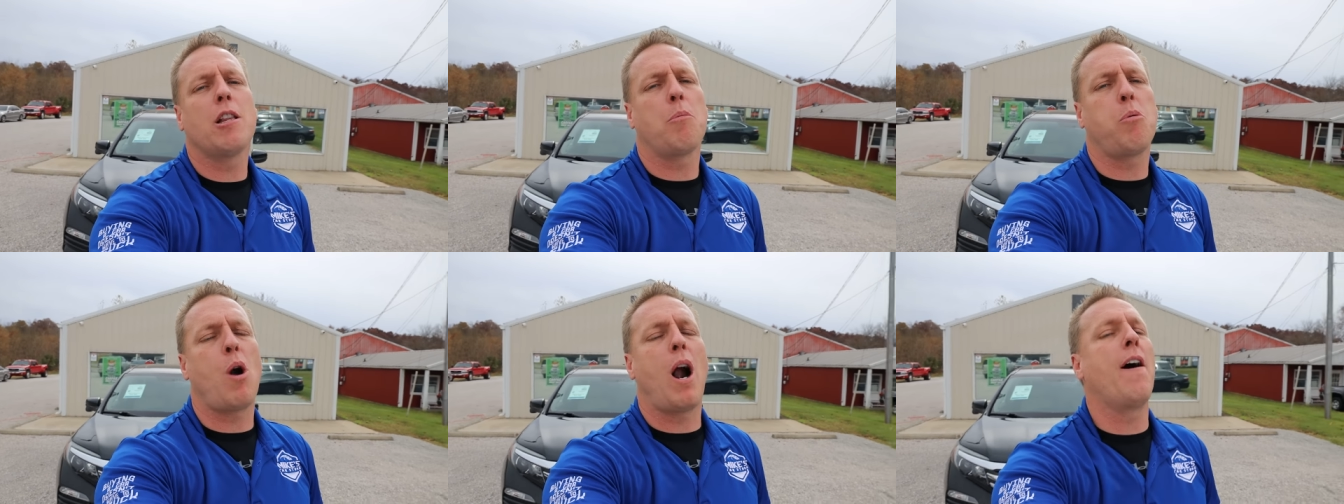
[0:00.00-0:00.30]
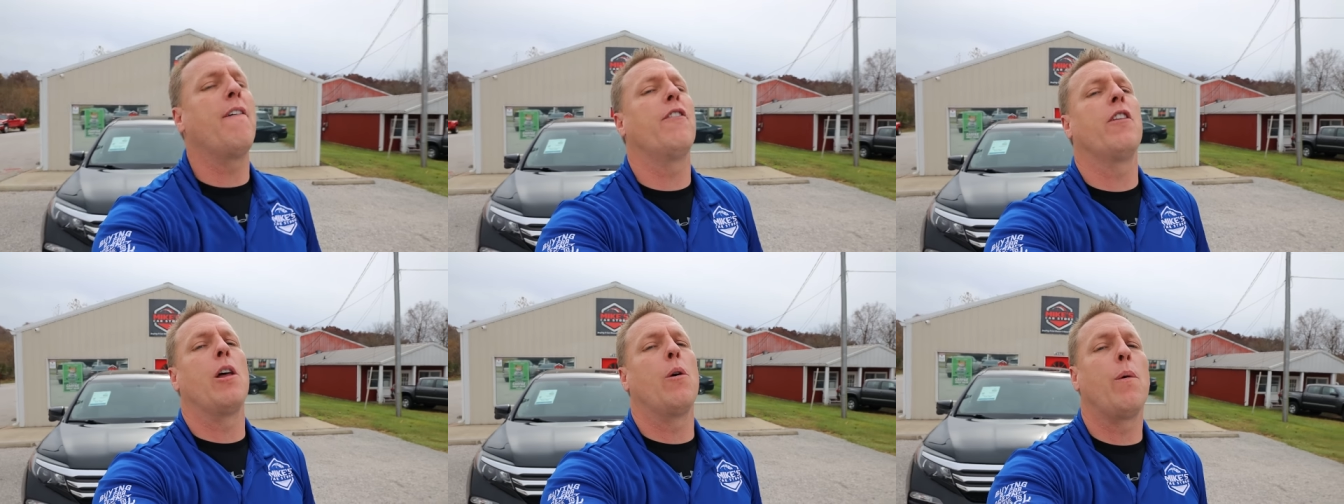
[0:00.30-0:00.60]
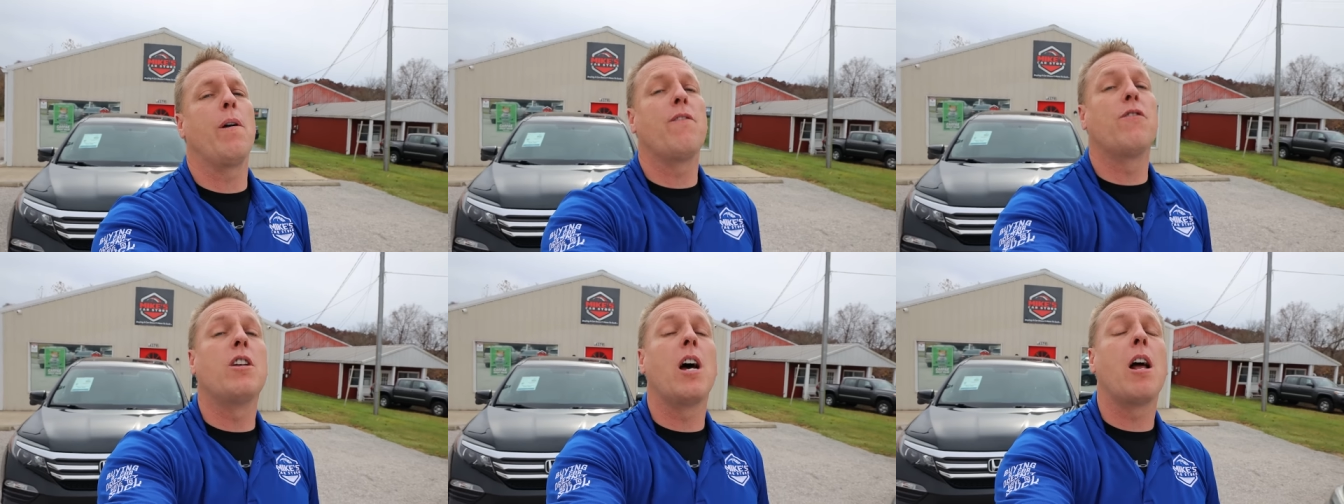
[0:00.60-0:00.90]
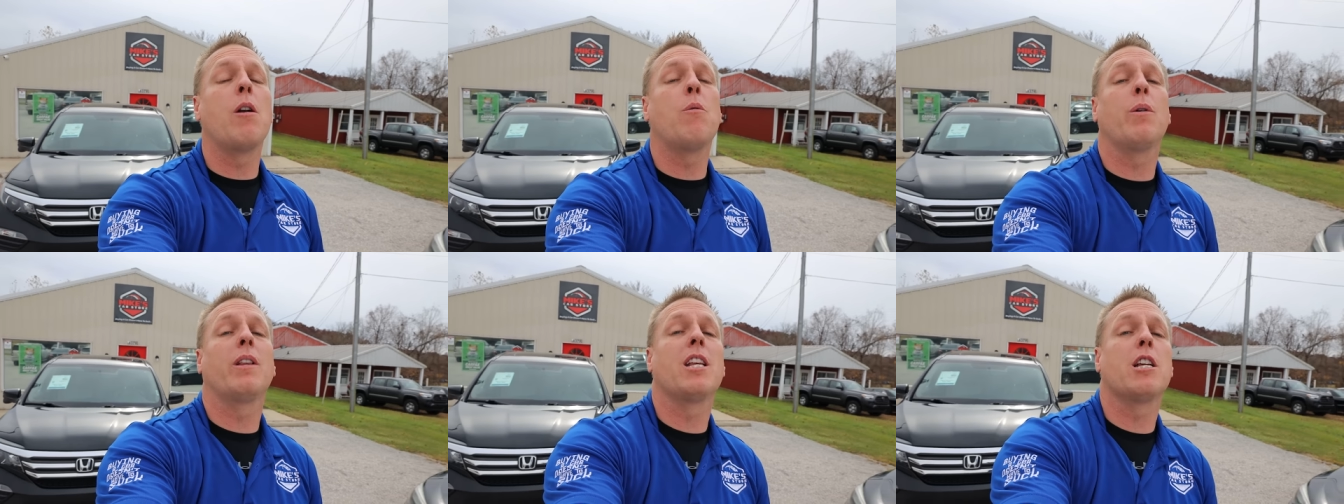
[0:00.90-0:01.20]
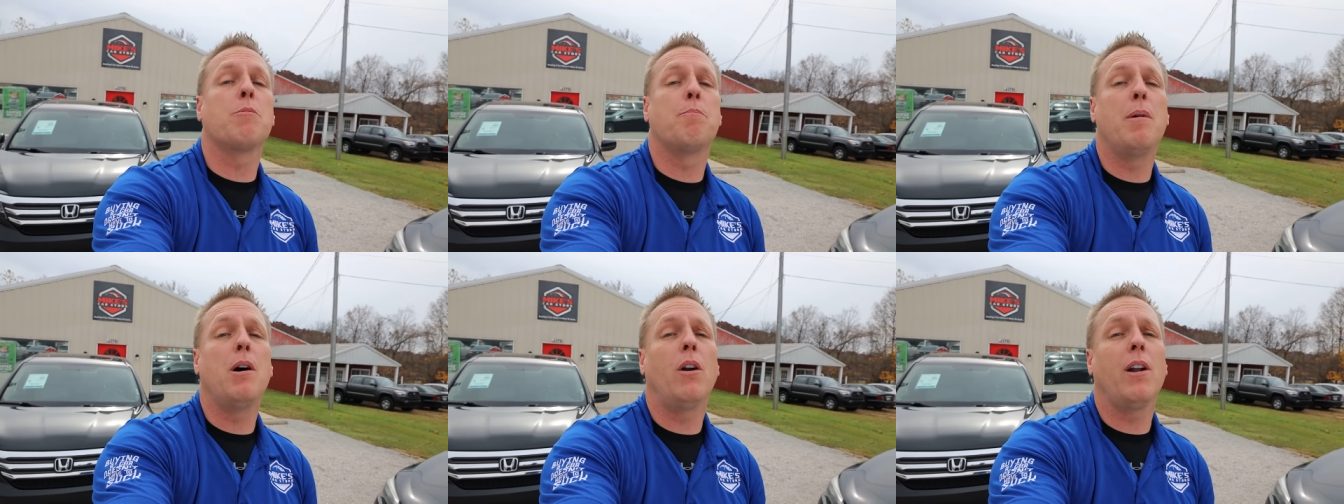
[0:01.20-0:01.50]
the profit that we've done with
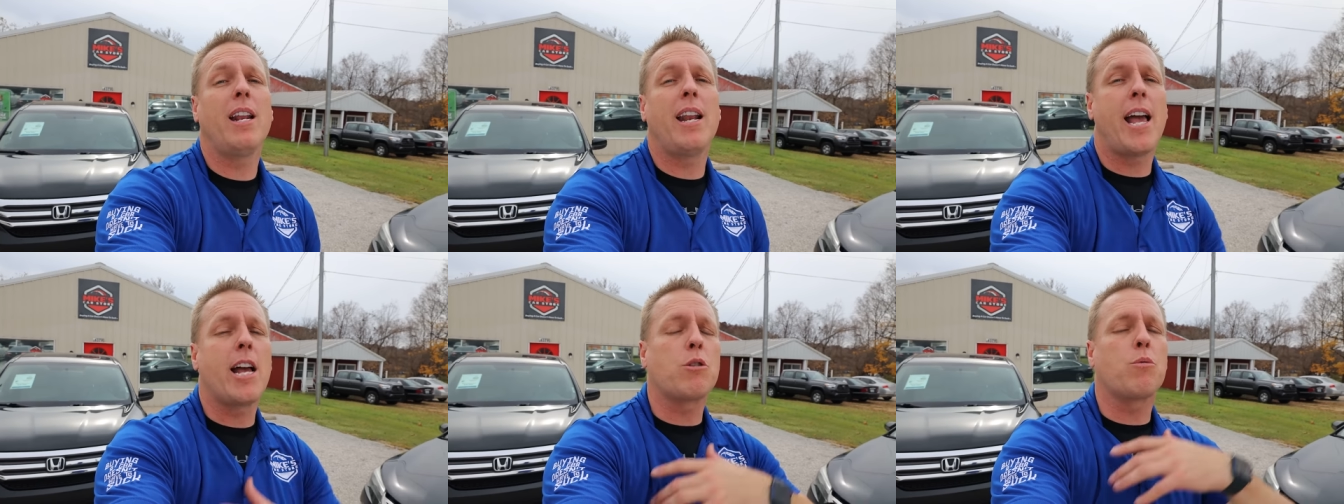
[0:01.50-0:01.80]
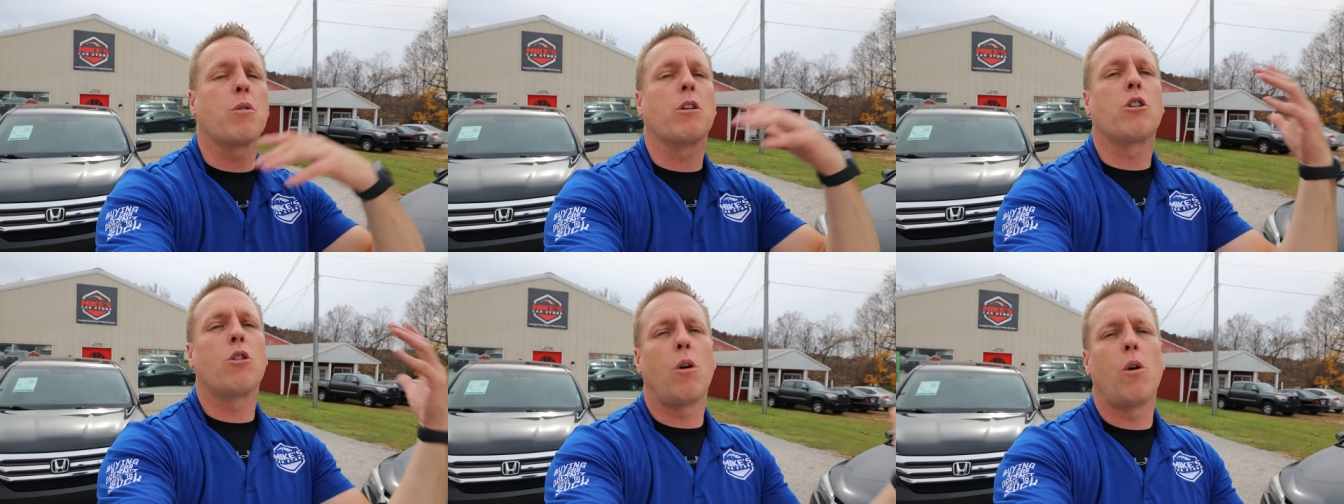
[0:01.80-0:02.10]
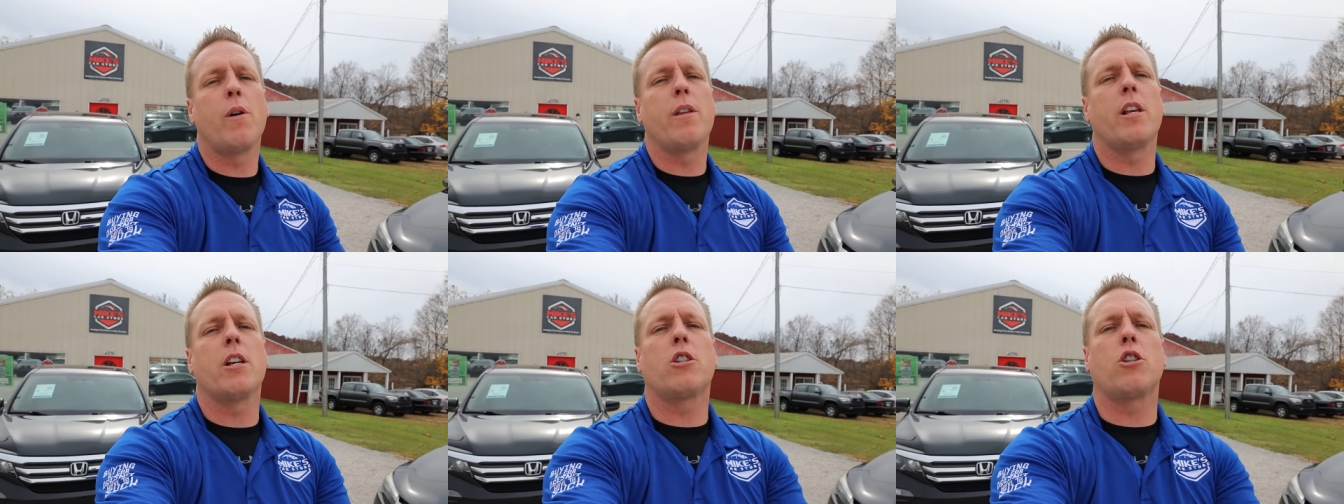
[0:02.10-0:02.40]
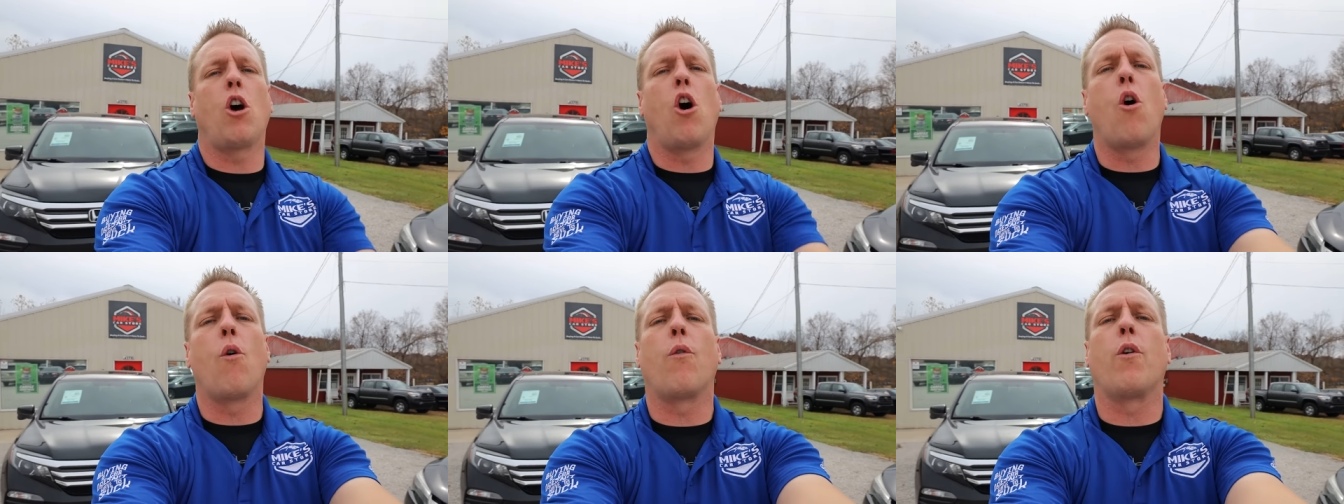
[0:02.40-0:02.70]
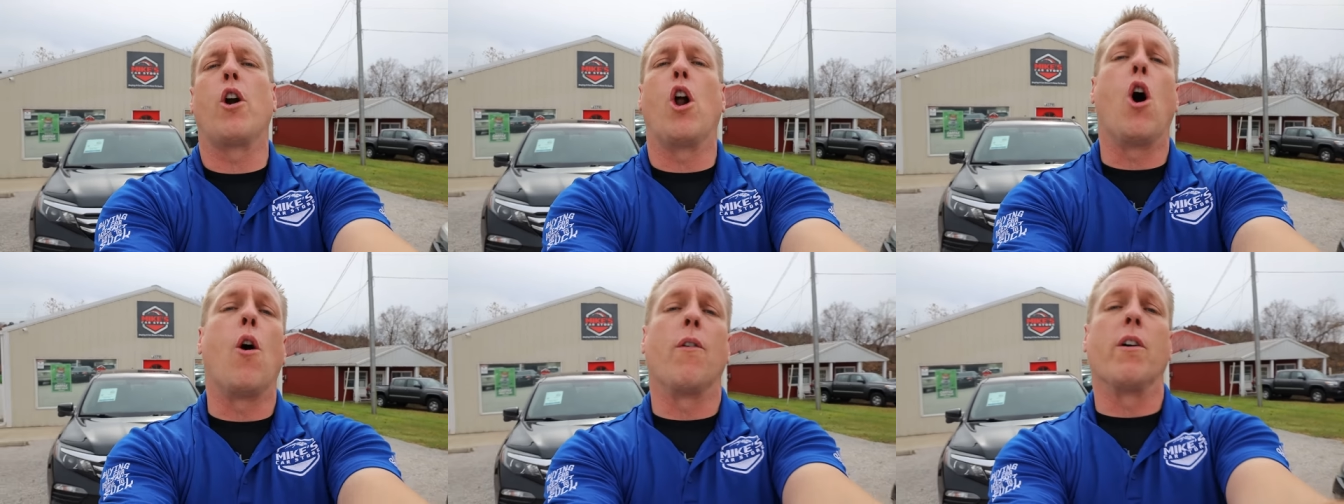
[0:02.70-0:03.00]
this building as we're growing this over
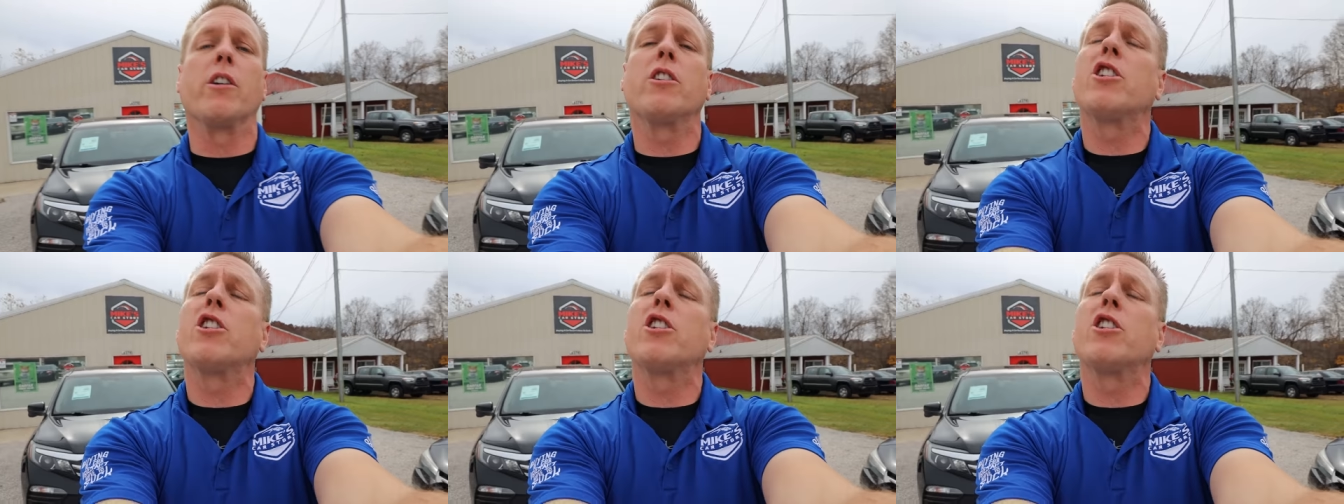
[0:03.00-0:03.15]
and over.